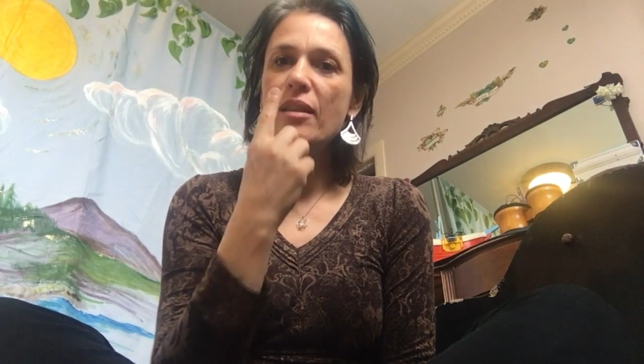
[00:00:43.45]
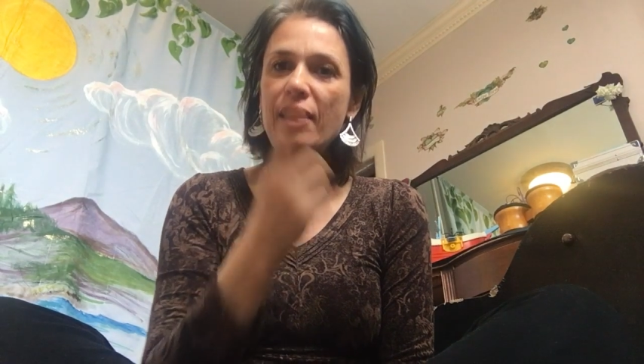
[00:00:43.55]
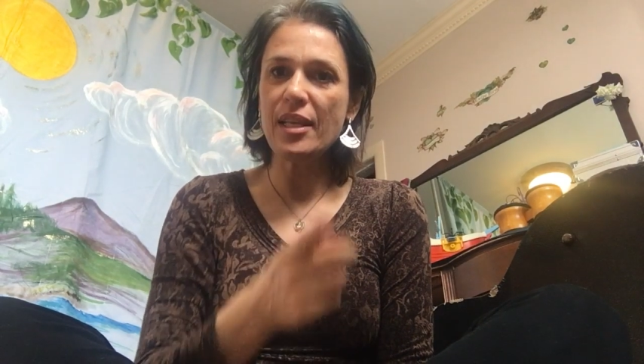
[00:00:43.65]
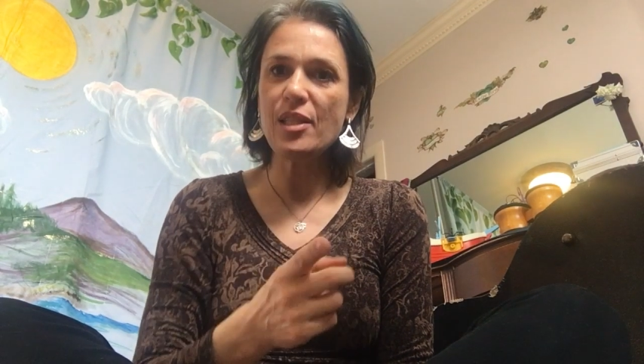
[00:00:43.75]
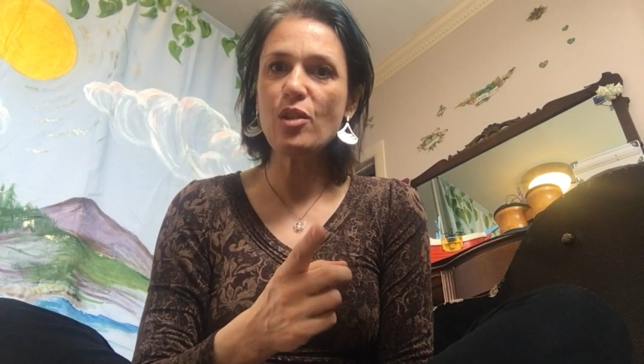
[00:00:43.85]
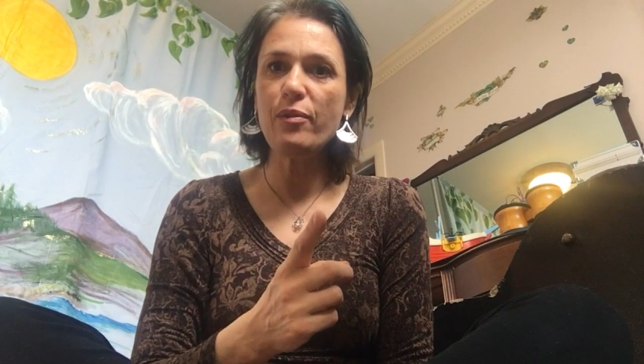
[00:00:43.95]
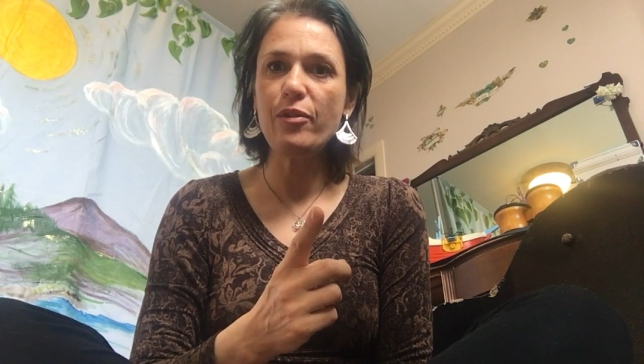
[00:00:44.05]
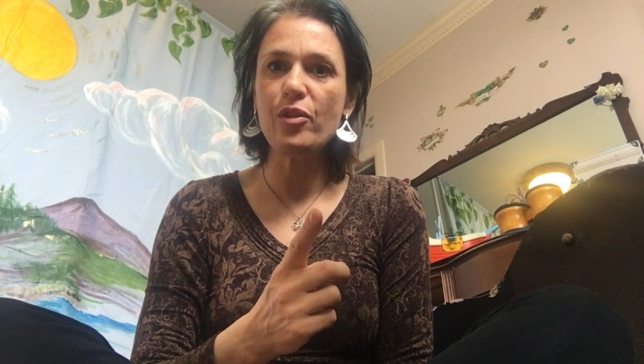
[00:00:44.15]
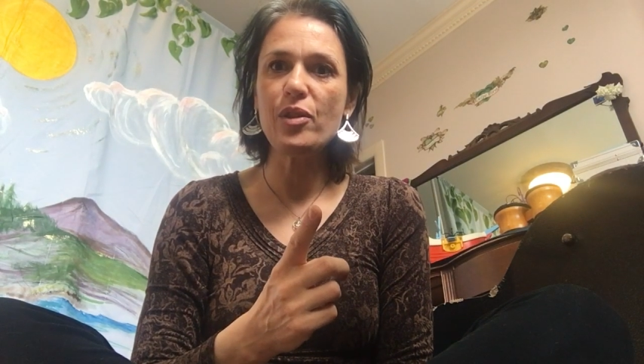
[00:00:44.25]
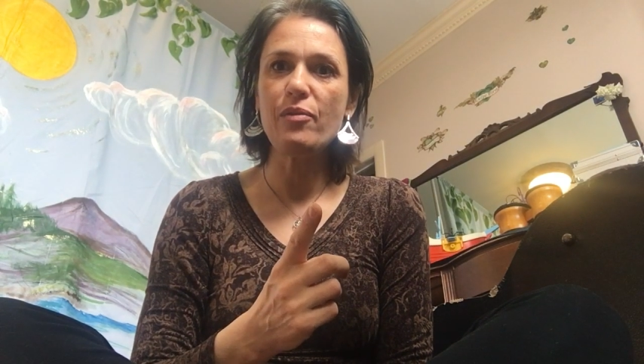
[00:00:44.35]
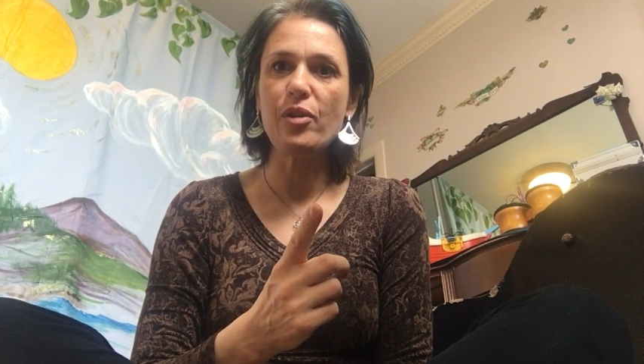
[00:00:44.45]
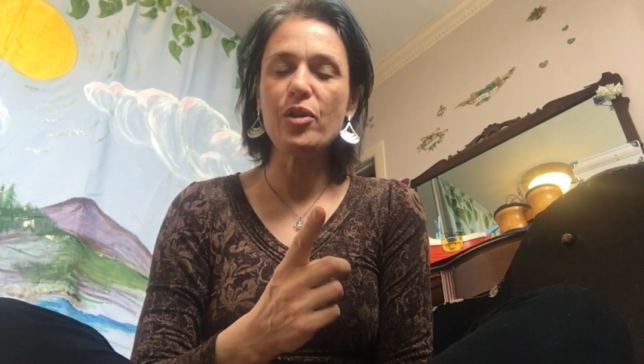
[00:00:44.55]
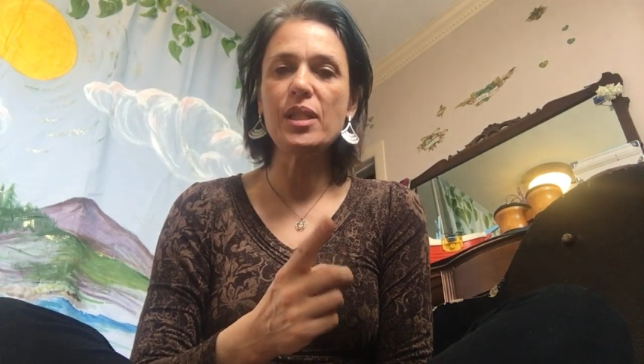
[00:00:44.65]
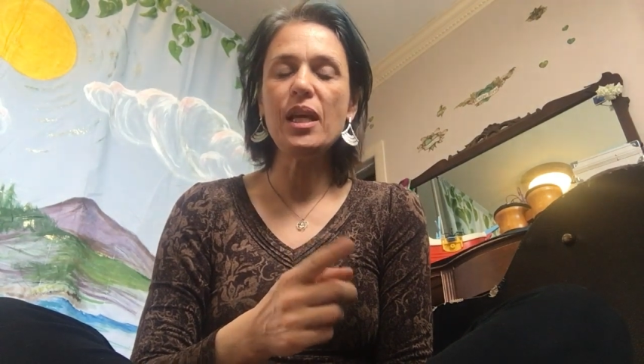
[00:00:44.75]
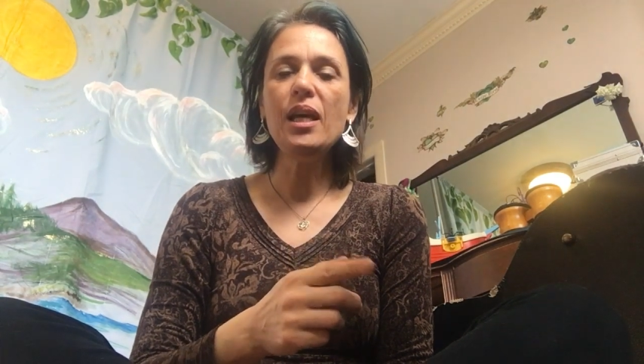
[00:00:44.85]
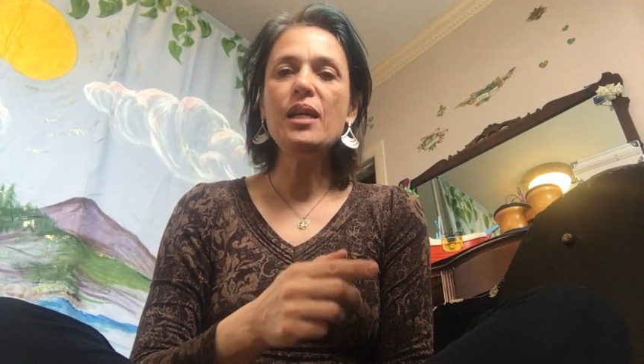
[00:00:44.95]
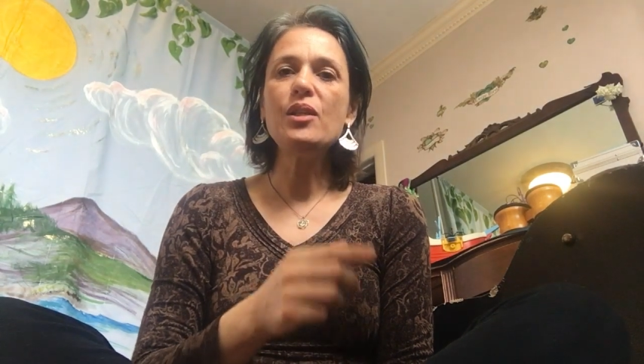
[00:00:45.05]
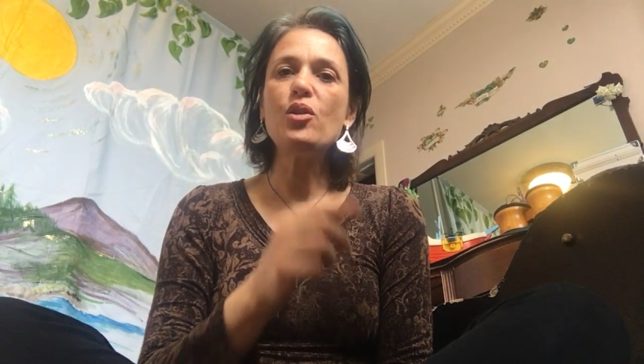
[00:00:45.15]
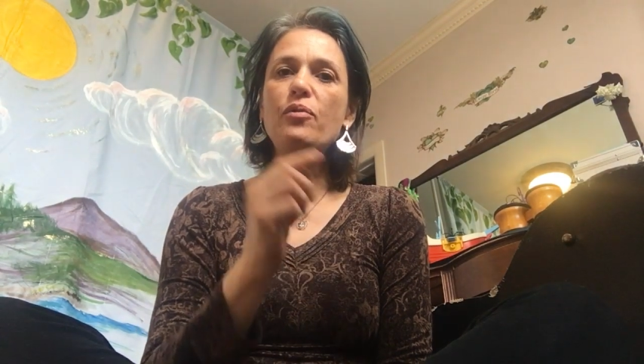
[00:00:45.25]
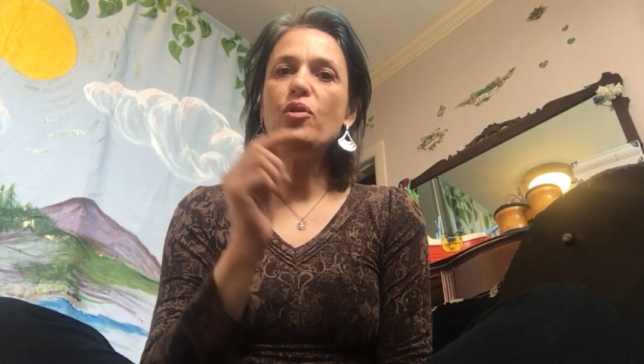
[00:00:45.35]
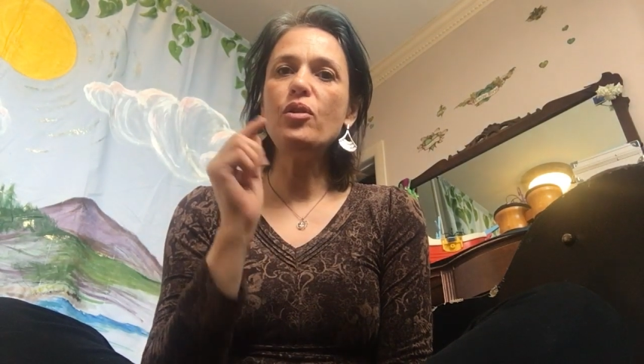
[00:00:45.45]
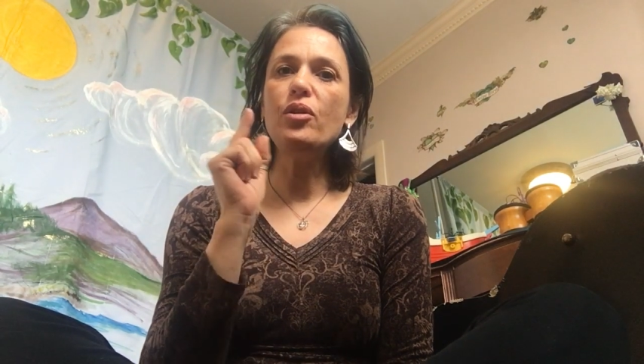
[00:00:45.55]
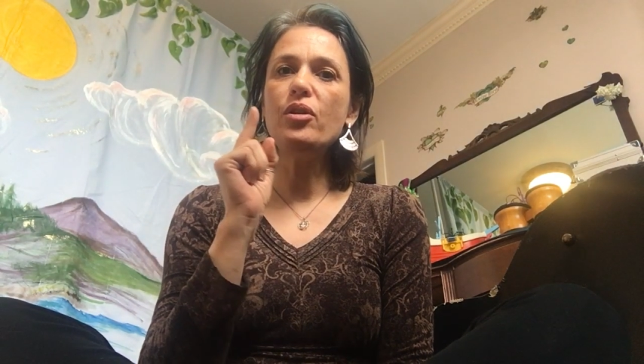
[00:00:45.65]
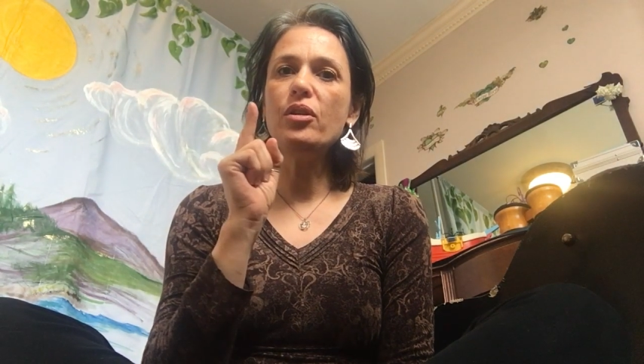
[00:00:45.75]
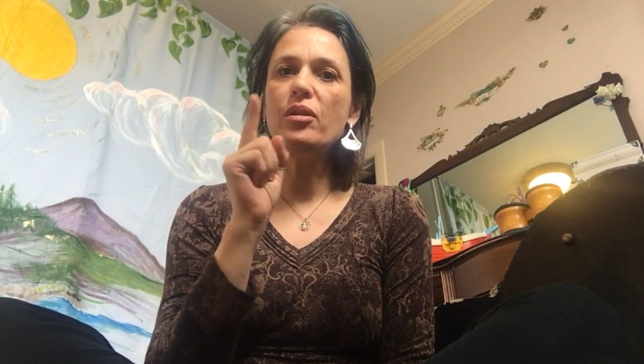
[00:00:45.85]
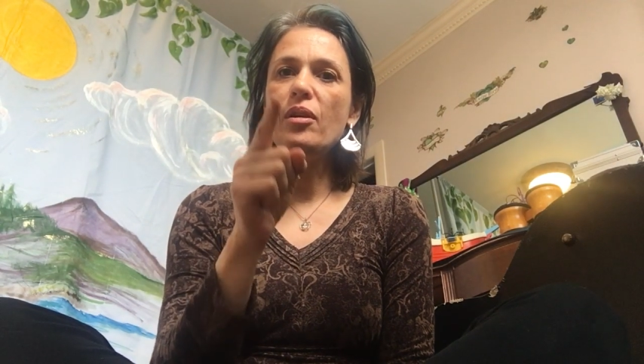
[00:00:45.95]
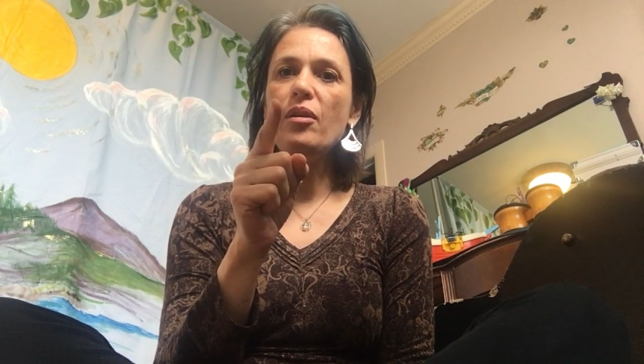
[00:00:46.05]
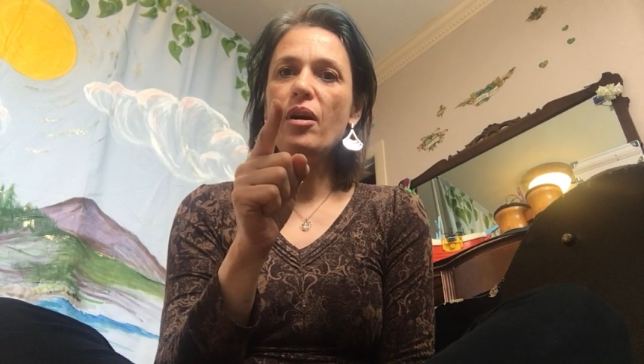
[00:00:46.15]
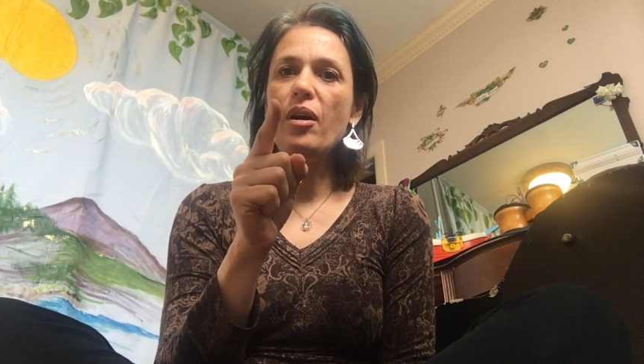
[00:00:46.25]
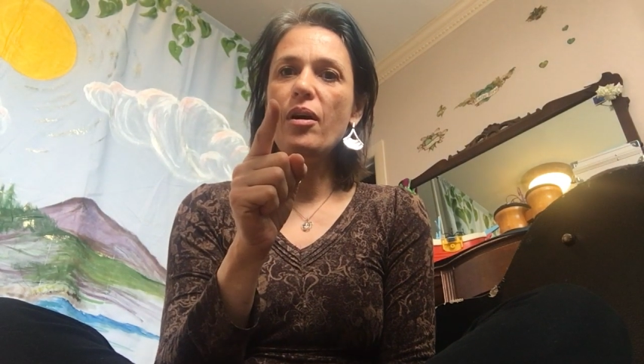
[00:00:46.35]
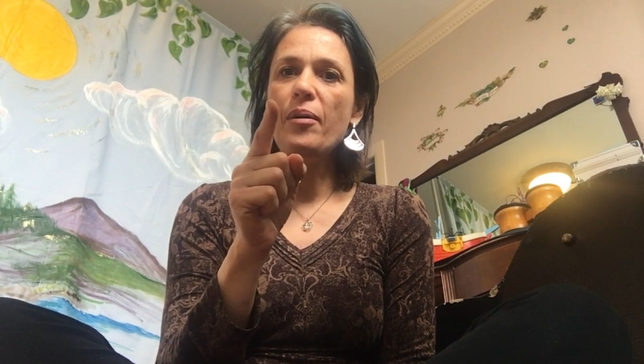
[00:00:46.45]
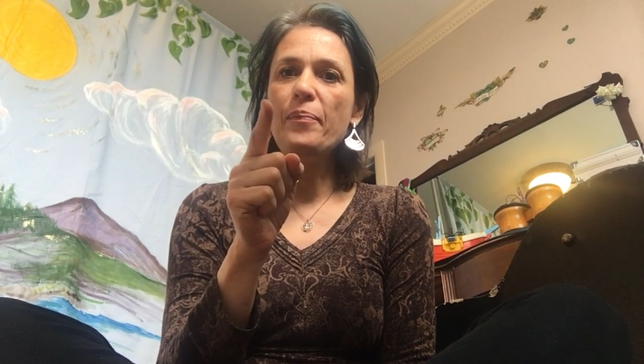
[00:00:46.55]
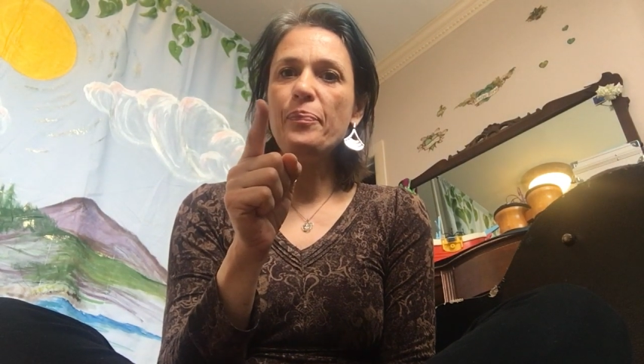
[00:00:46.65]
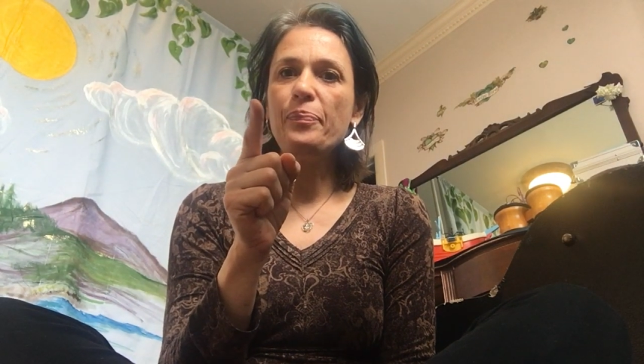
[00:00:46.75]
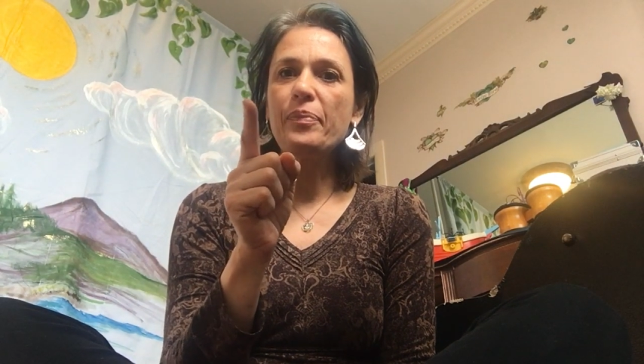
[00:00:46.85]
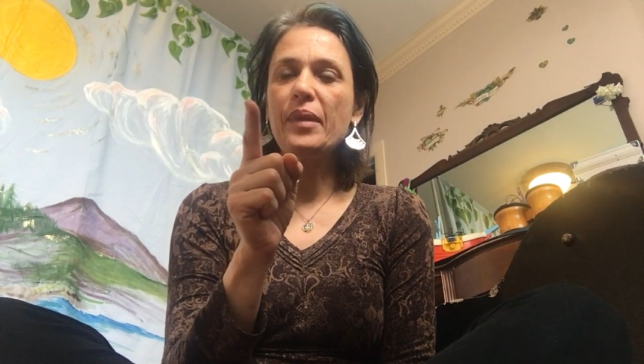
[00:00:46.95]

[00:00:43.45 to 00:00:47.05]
That's the first verse. So if you could have